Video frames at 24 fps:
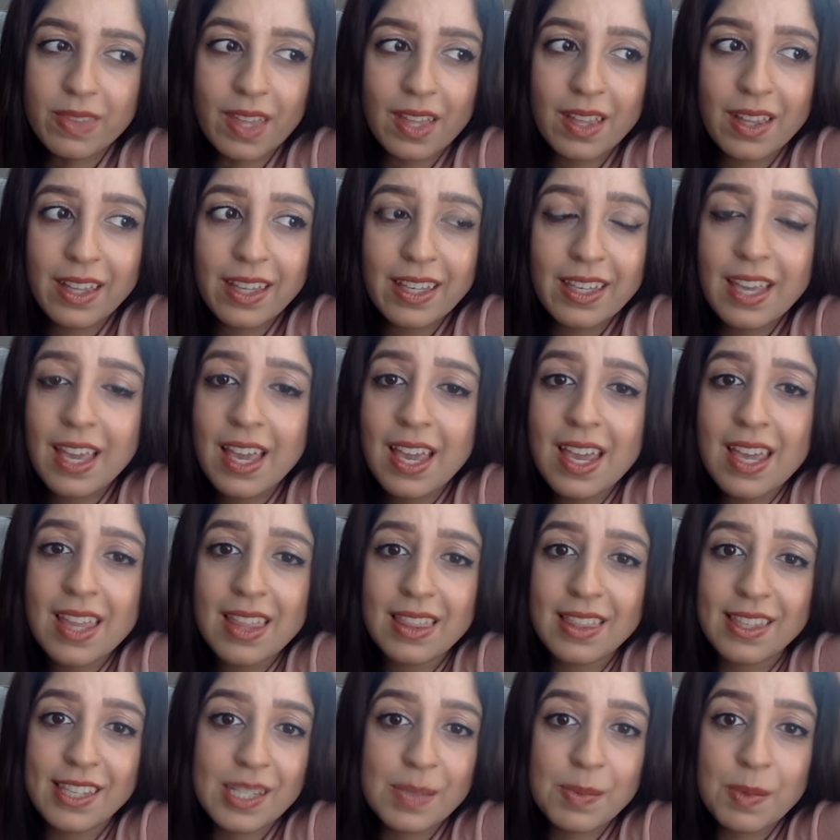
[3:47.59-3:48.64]
Like,
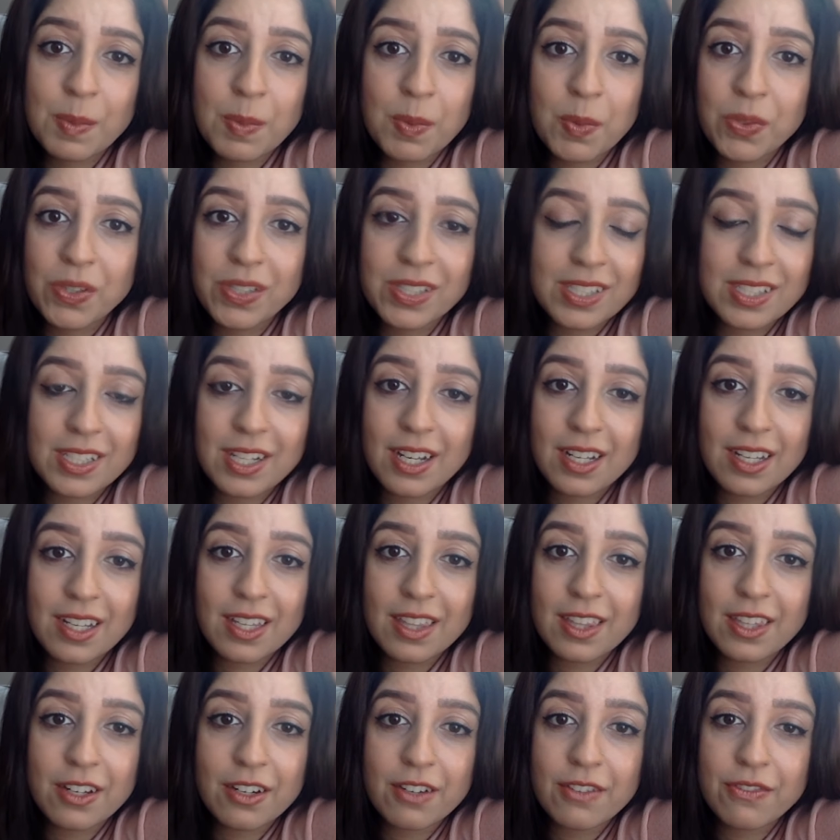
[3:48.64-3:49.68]
these people were stuck
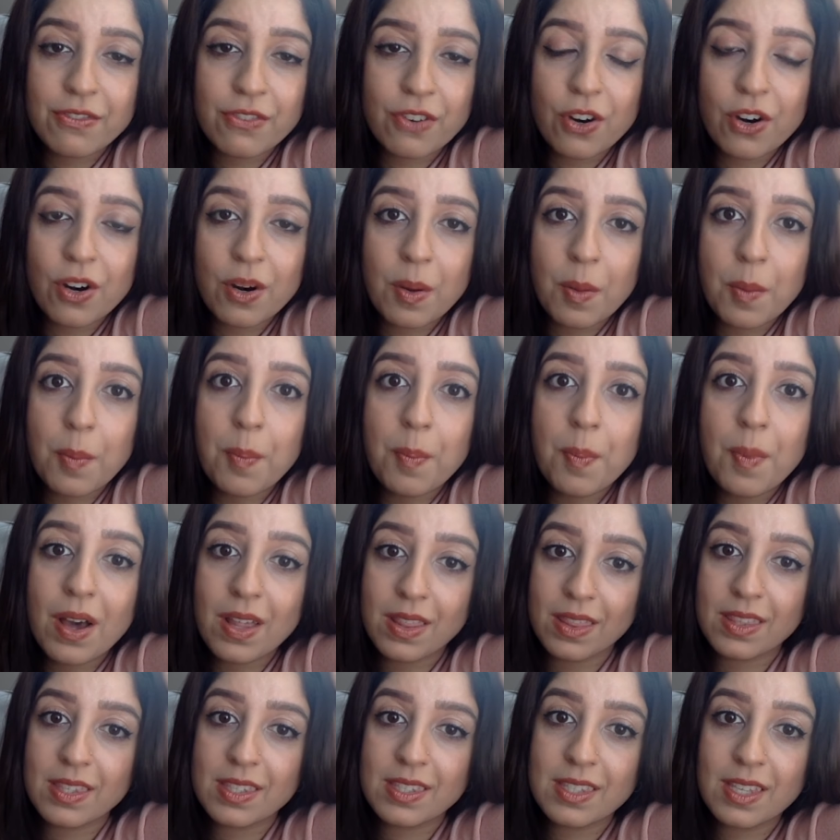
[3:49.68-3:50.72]
in there for
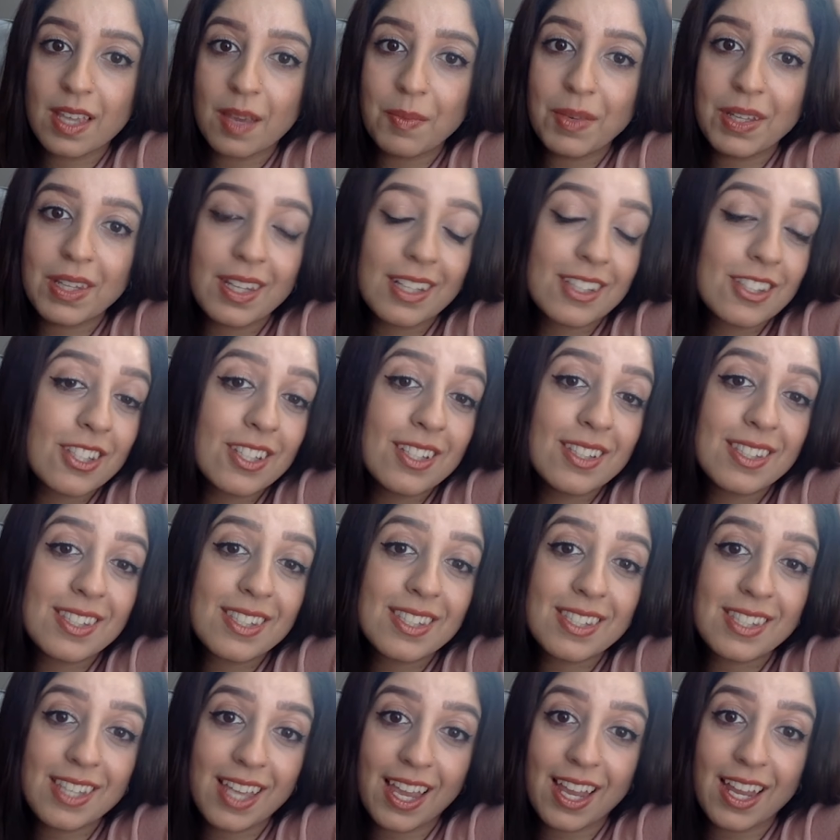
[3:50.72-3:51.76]
months. I mean, that's
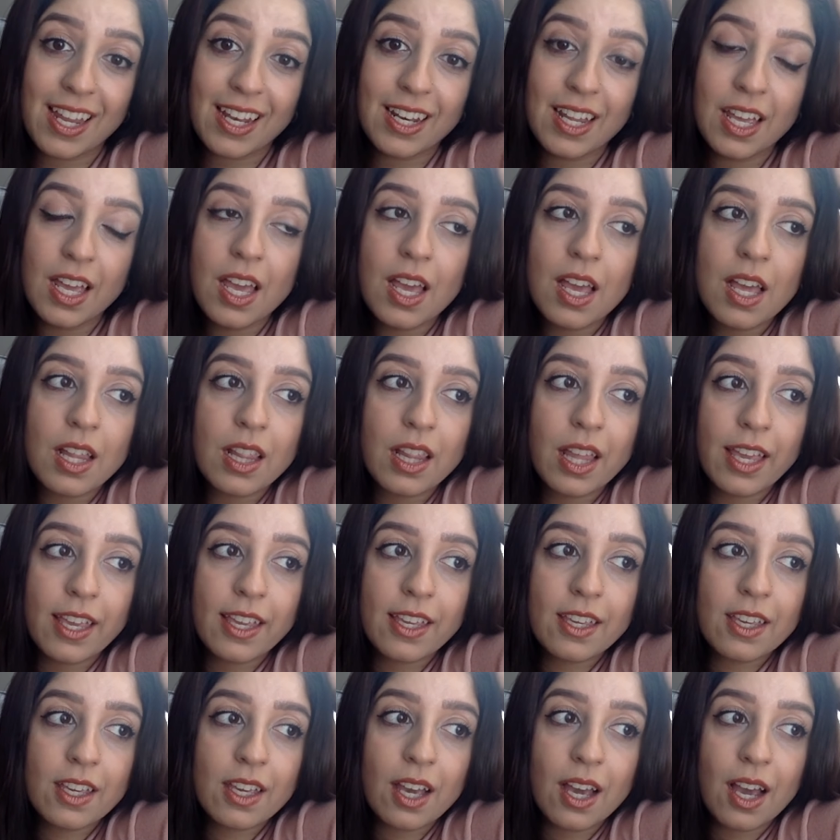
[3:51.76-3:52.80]
insane.
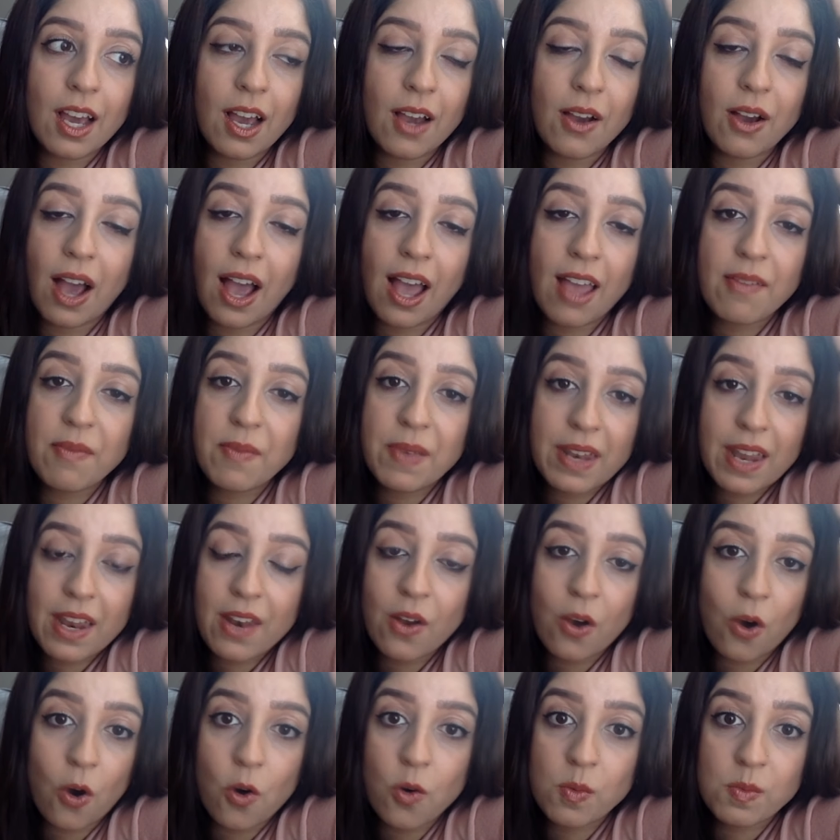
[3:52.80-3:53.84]
Like, I've been at
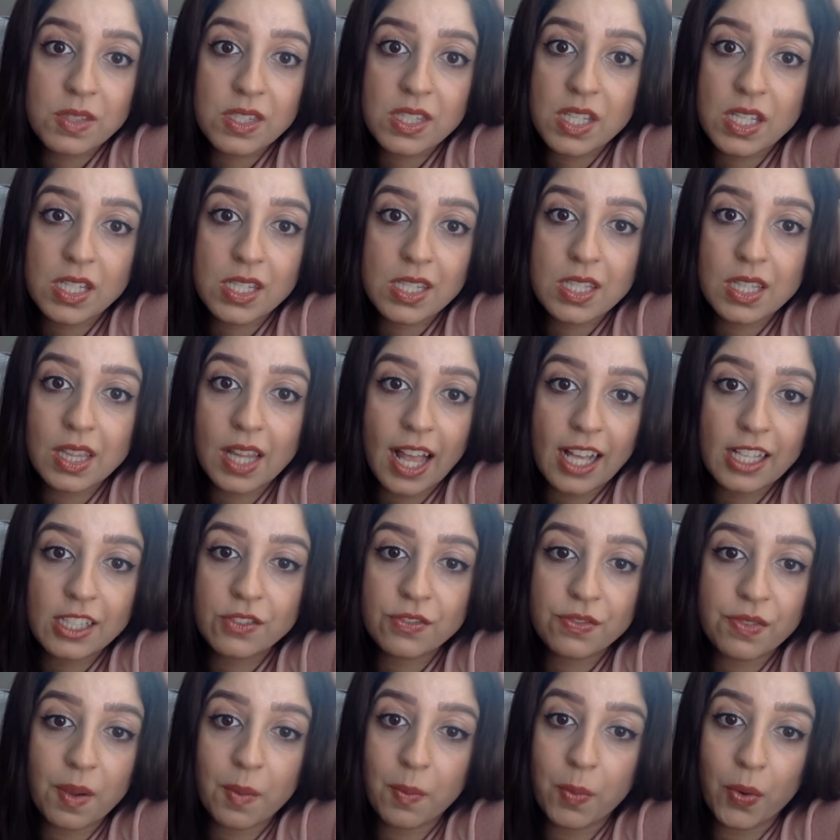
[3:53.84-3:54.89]
home since
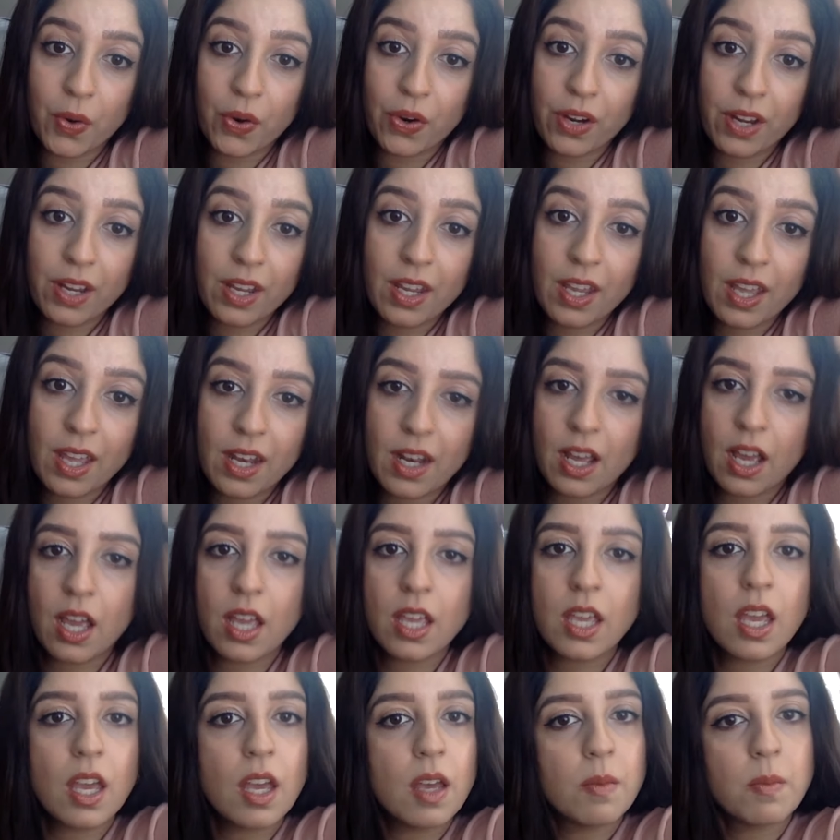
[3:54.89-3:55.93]
last February and
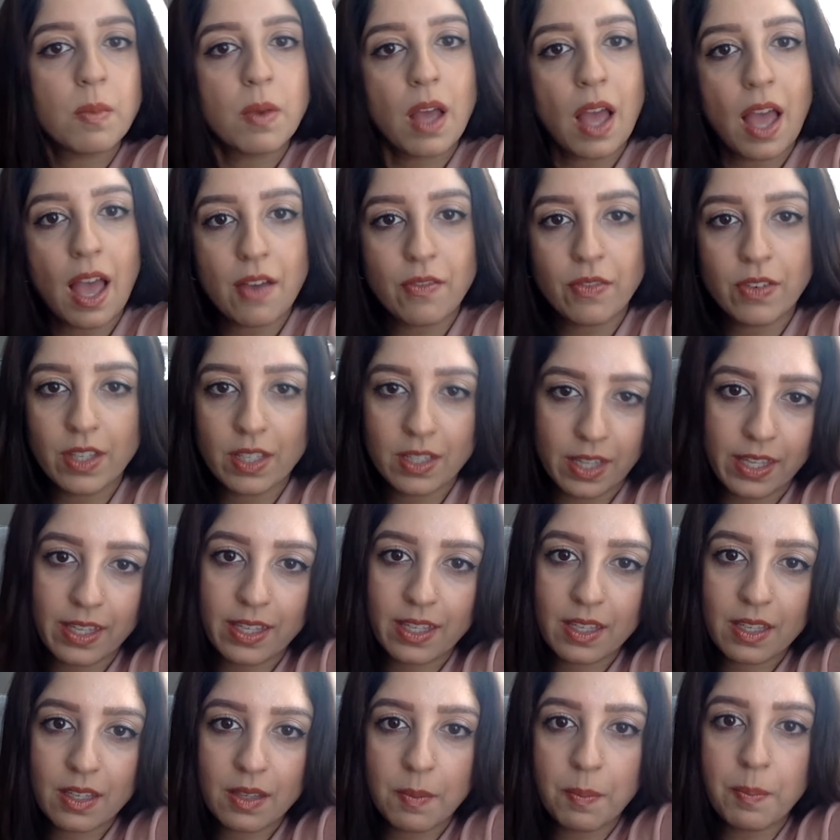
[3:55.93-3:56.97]
I am having
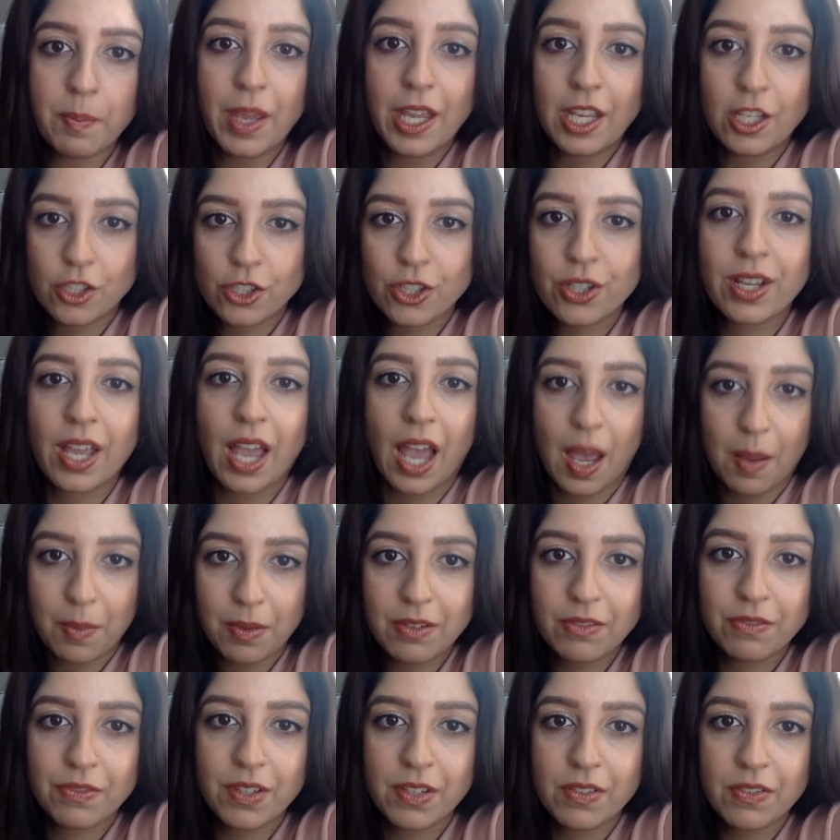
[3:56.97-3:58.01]
like major
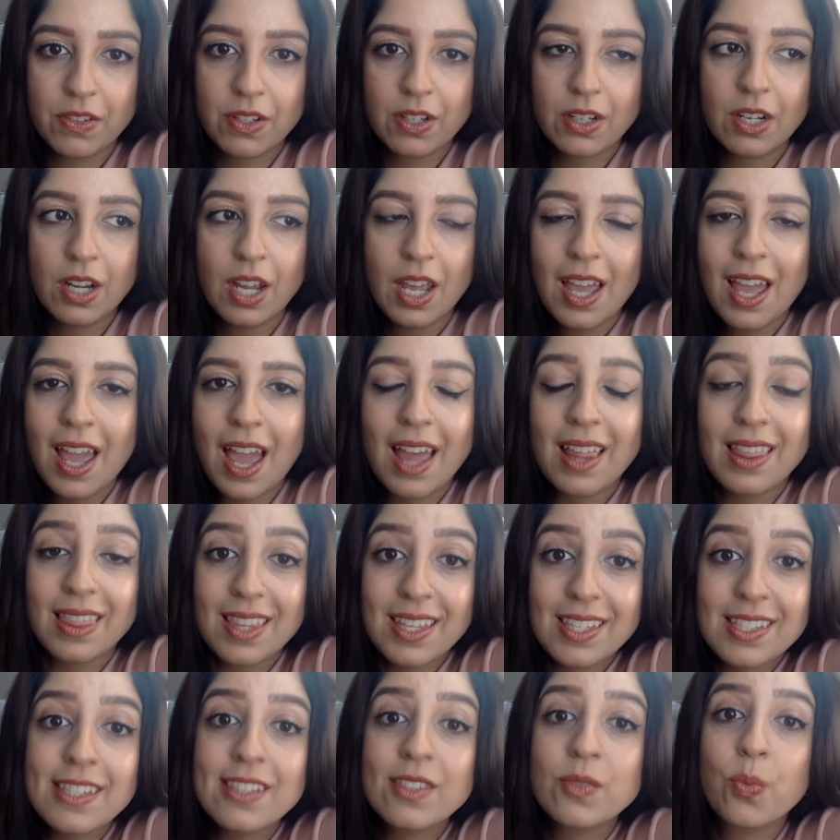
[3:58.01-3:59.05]
cabin fever, and
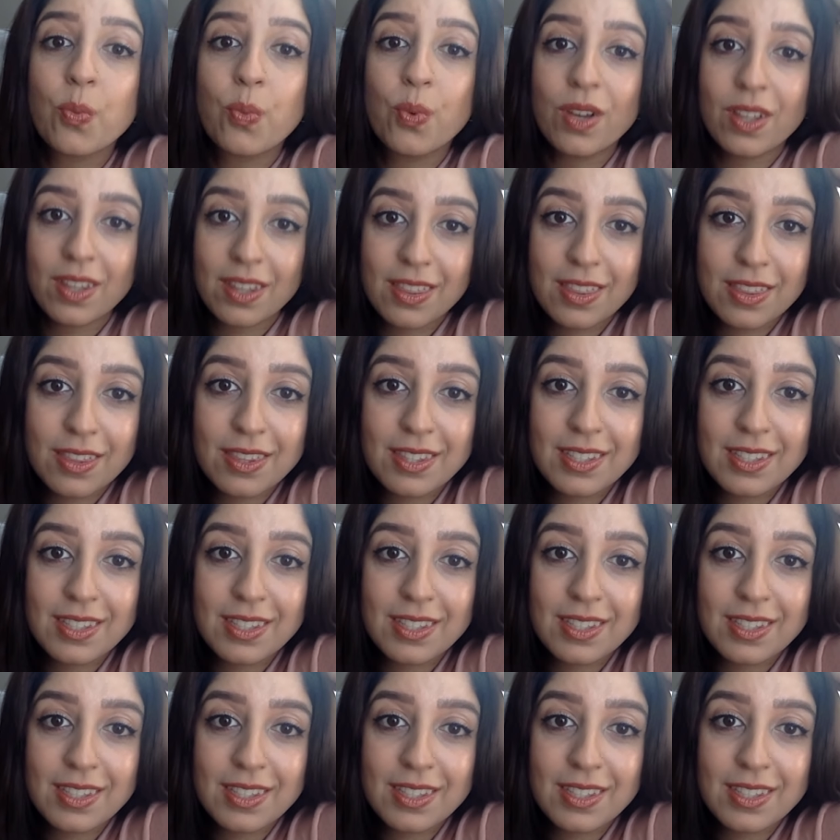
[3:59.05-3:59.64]
this is with